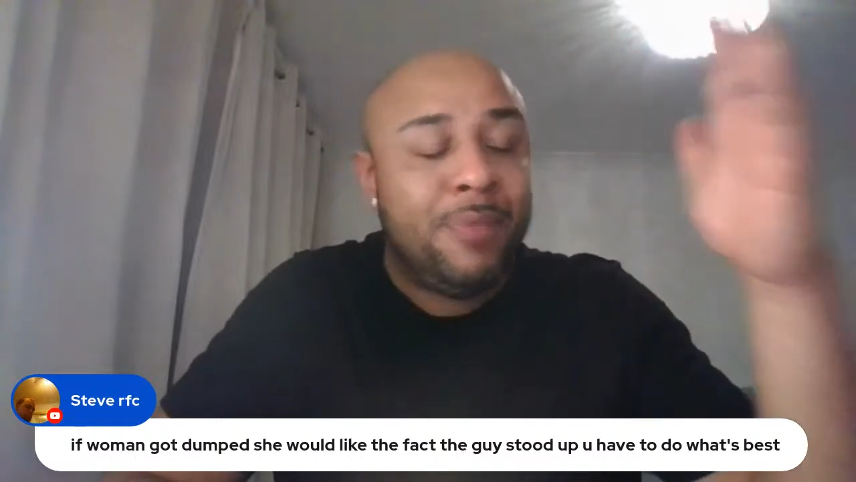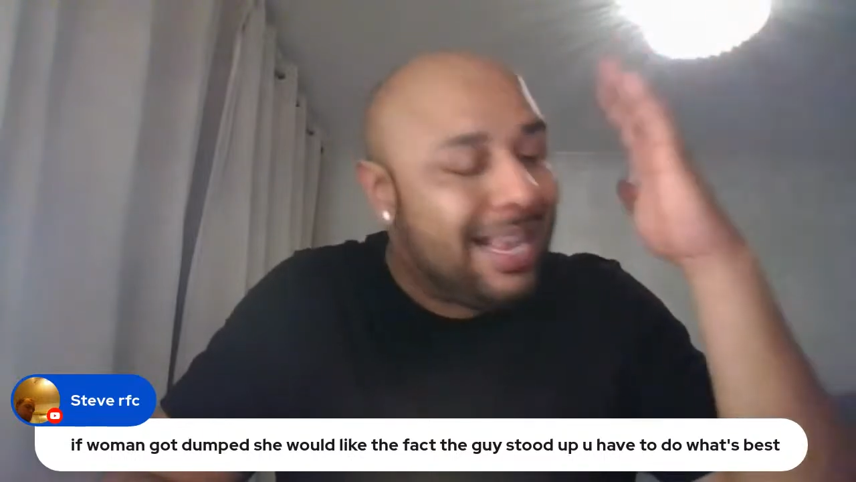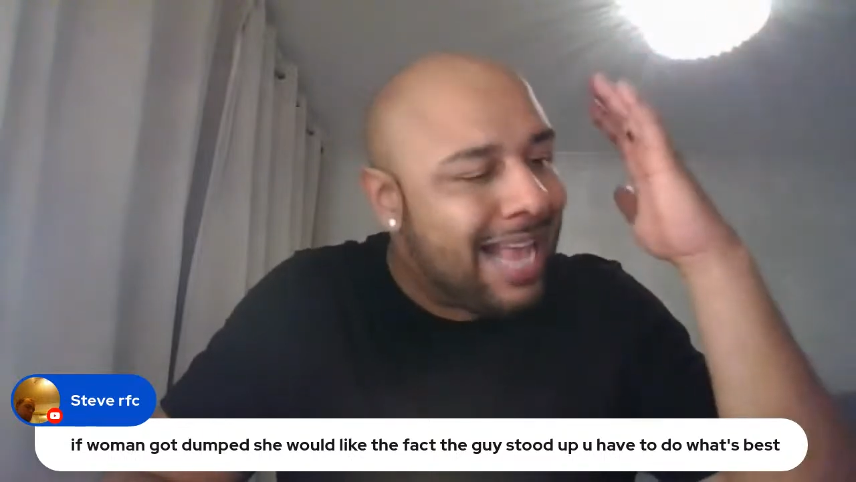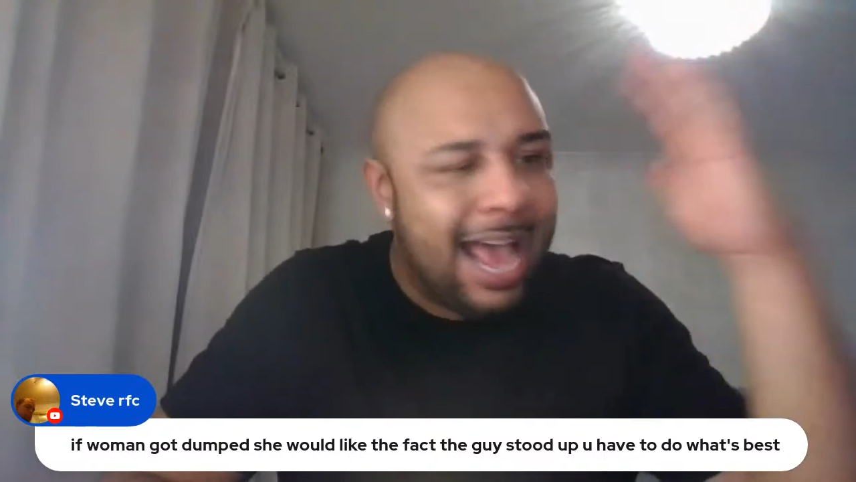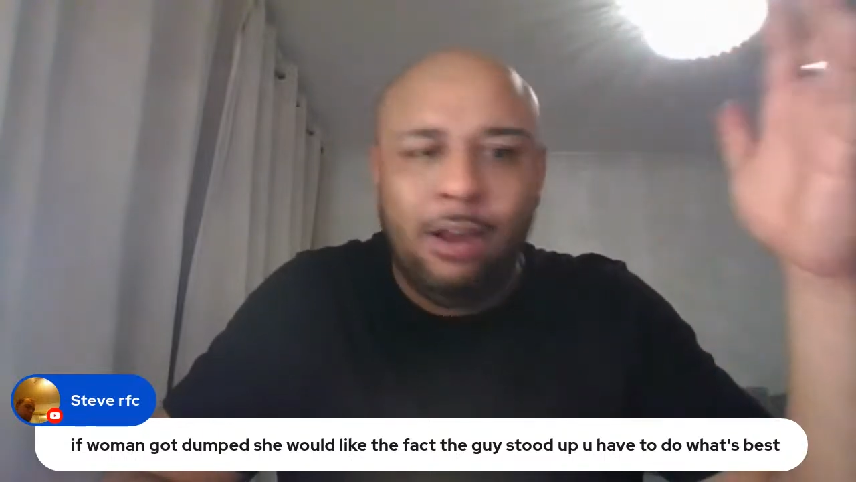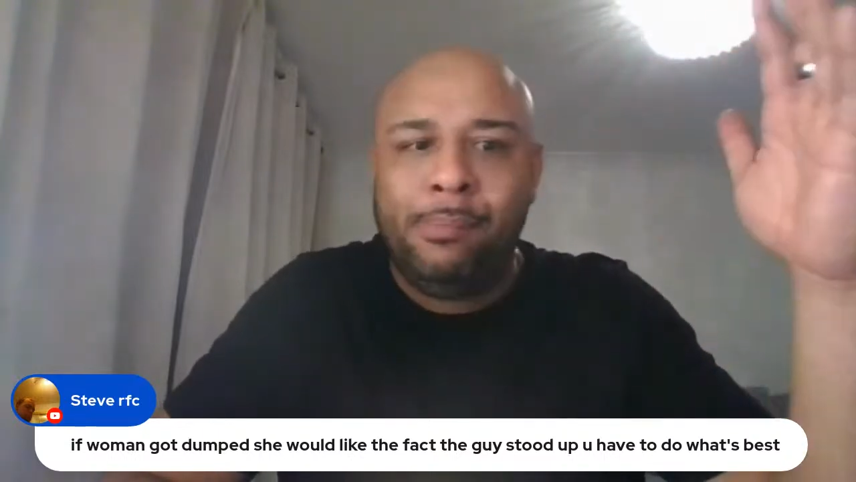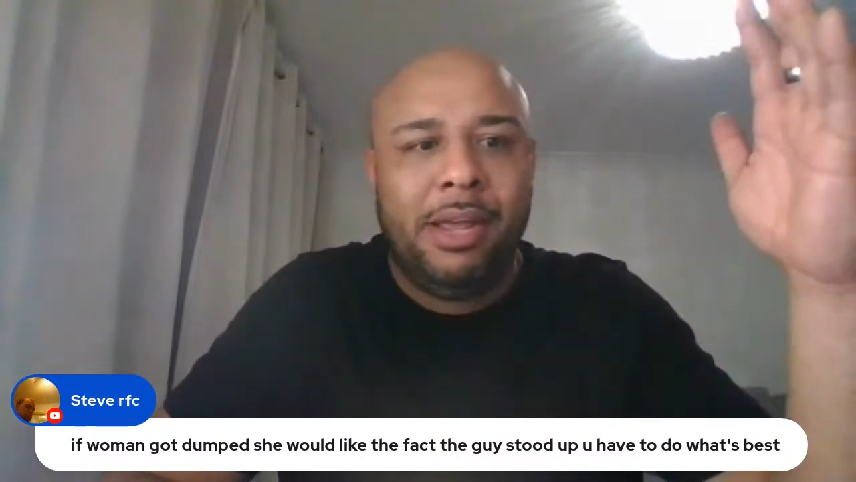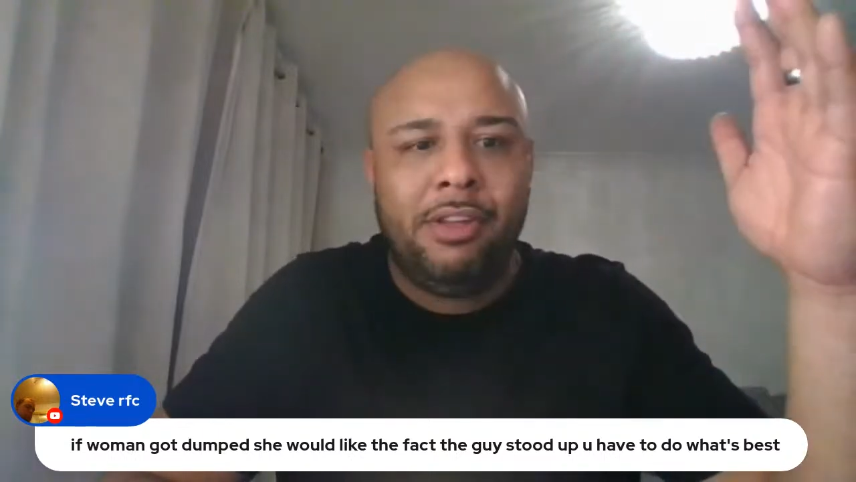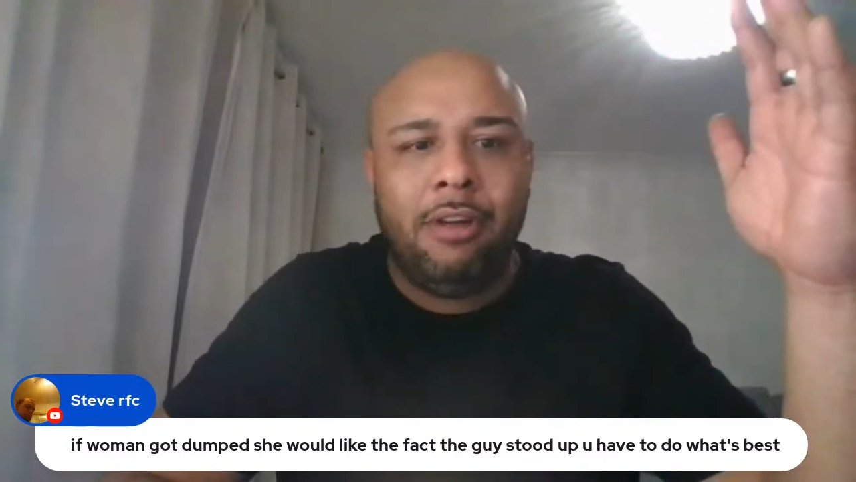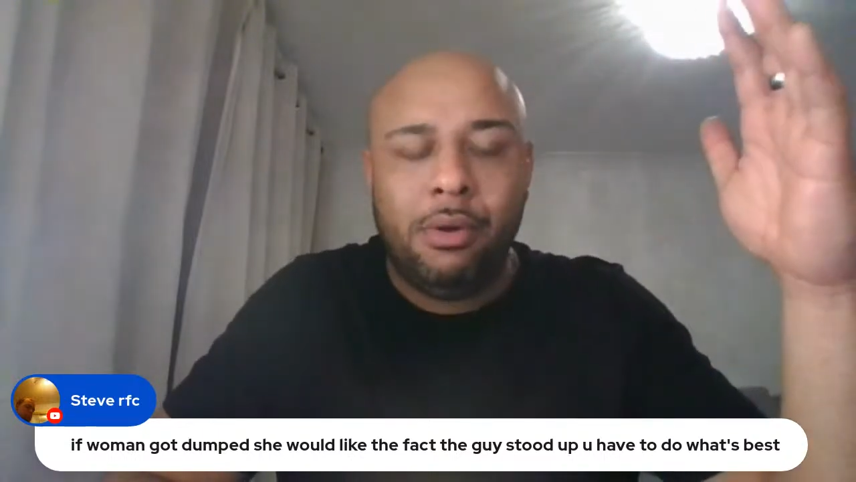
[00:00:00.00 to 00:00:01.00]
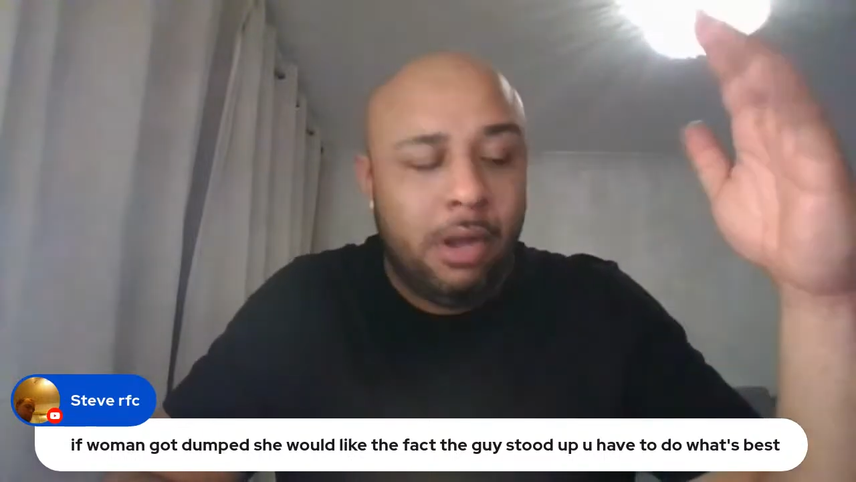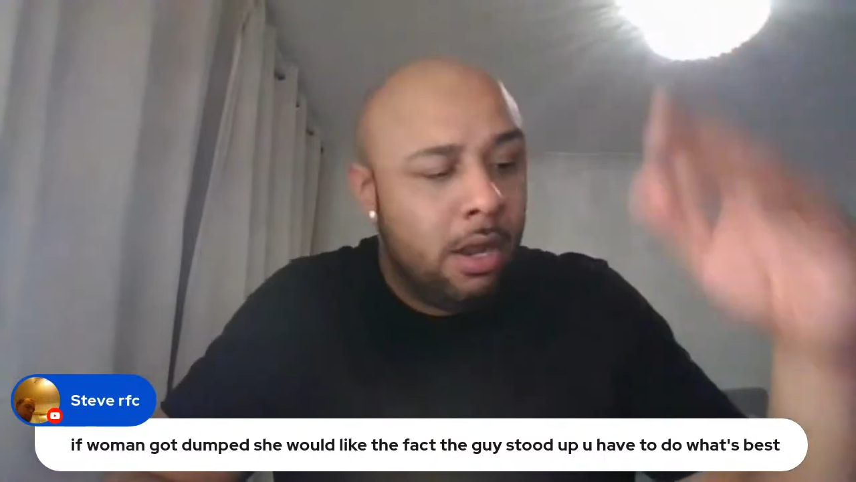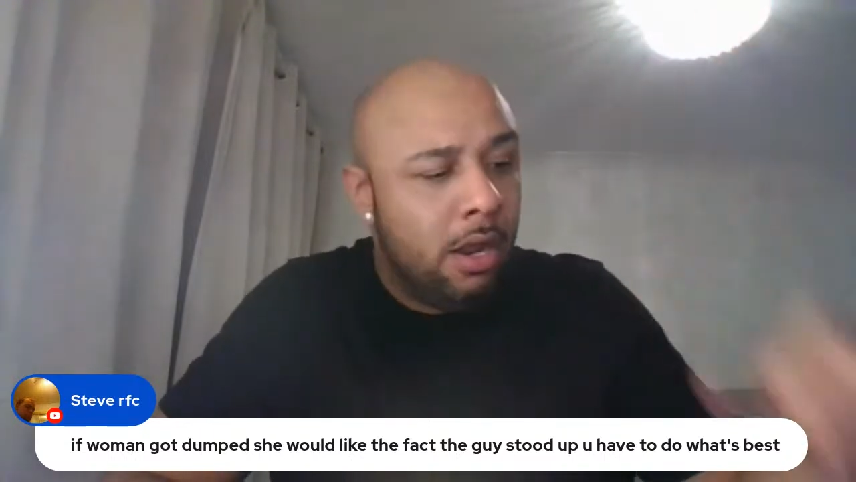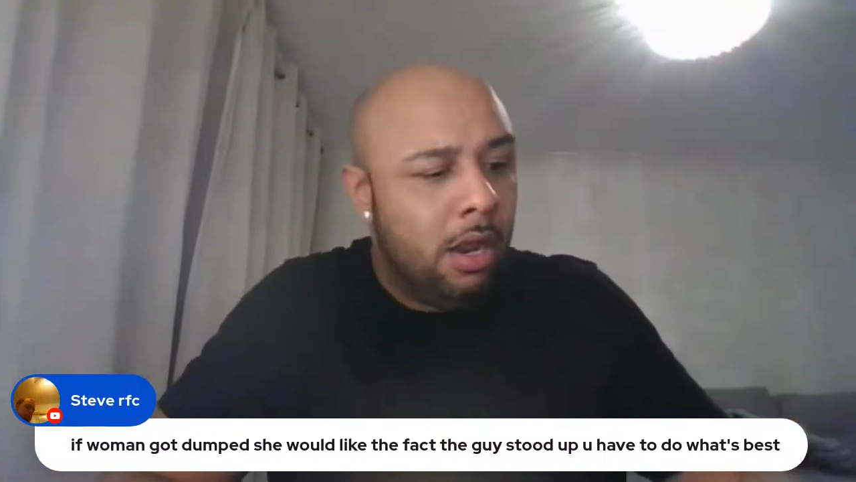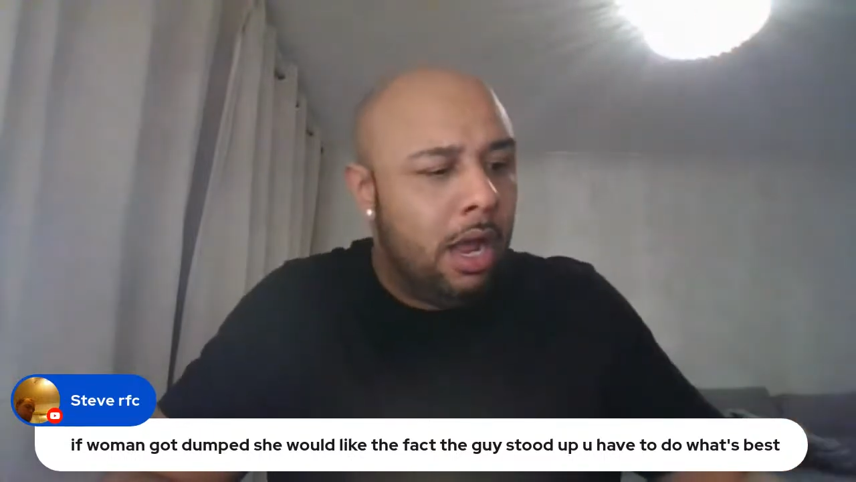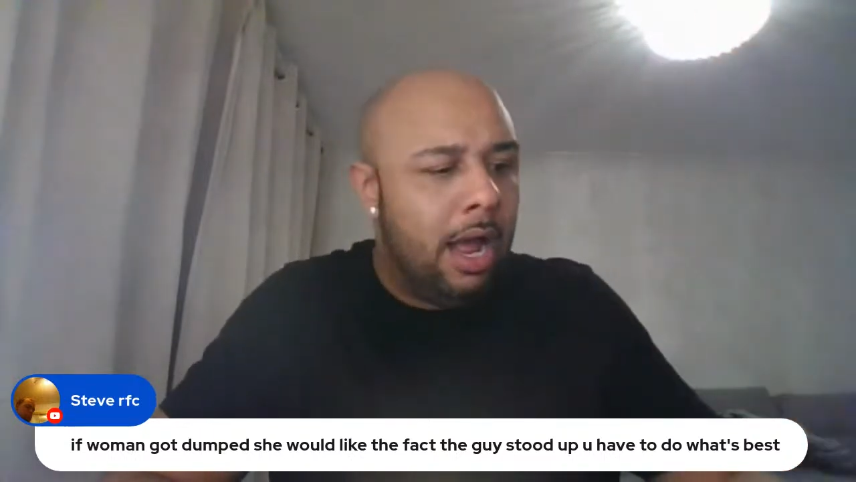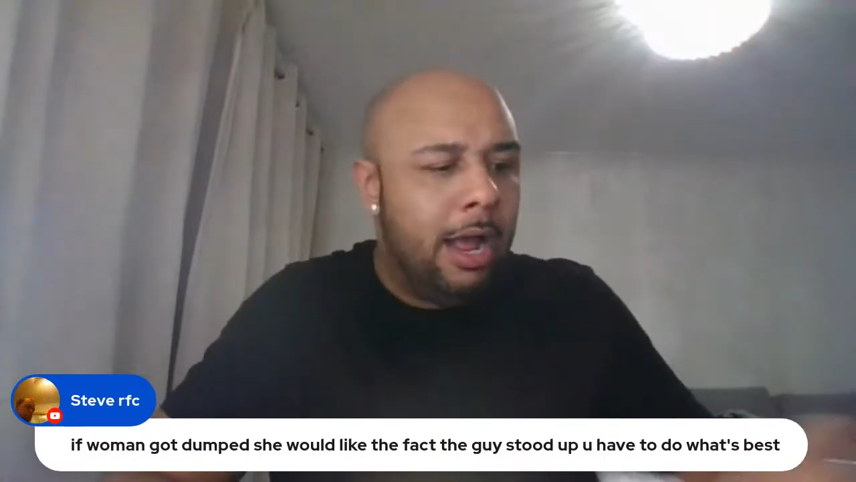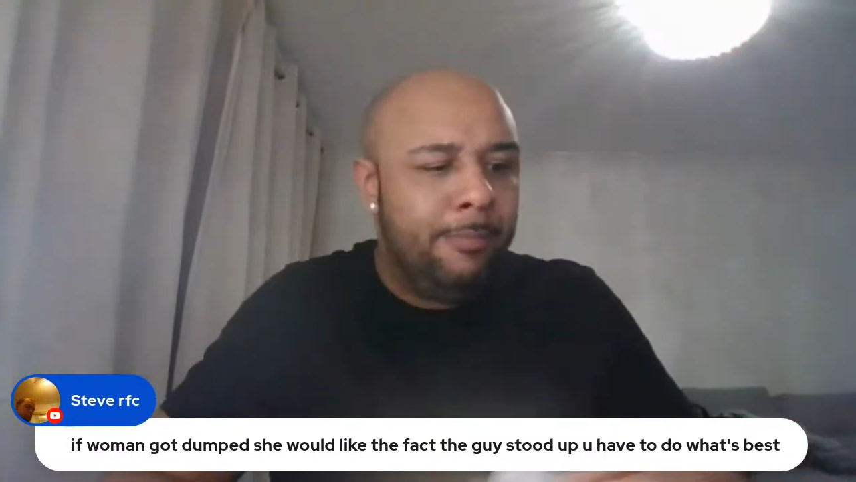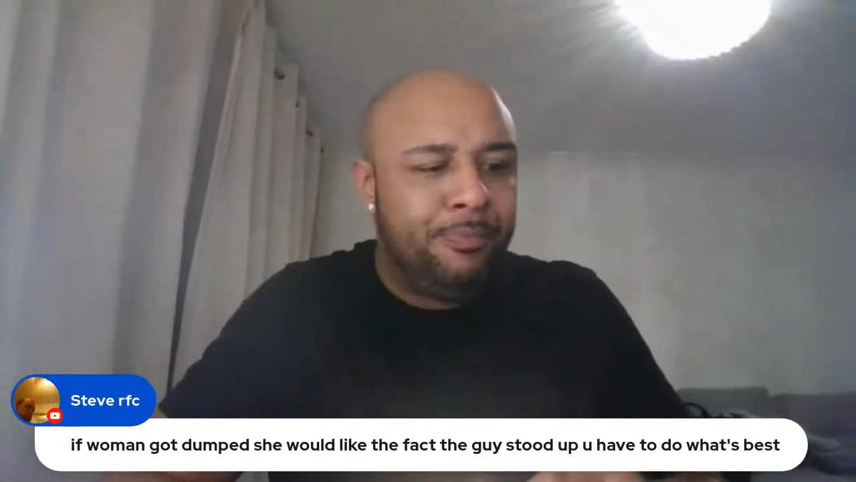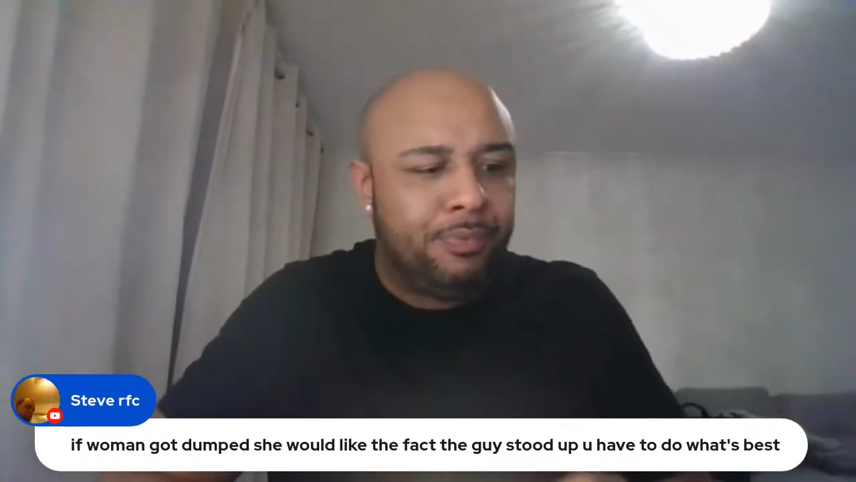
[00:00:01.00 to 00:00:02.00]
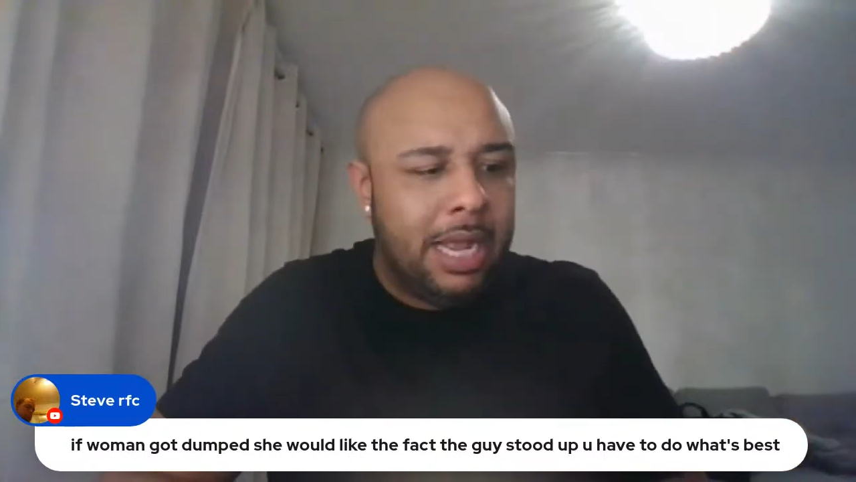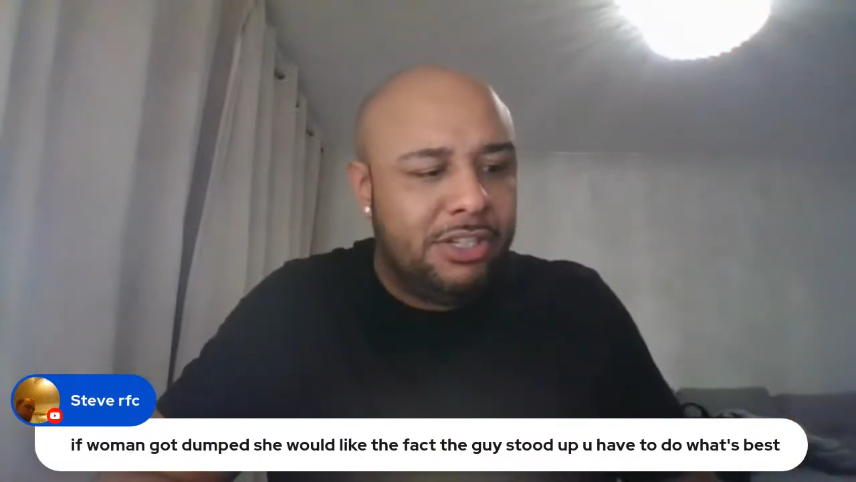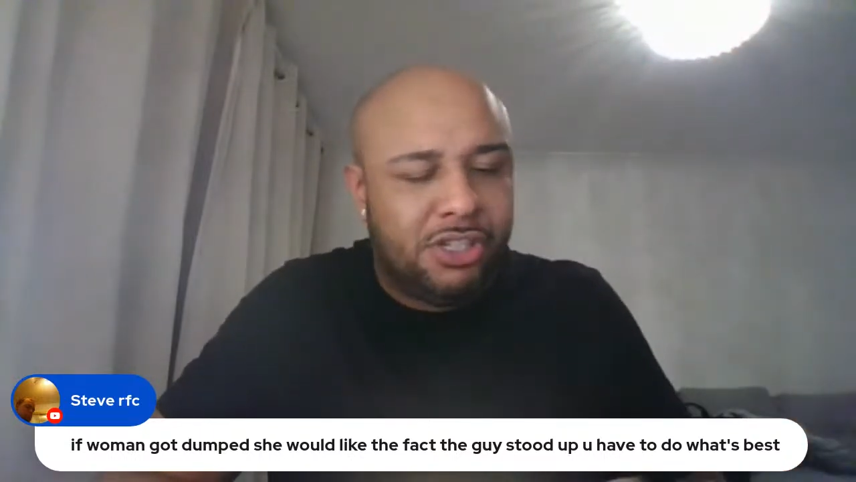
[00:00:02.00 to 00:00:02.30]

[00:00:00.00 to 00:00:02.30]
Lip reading: They cannot be on their own. And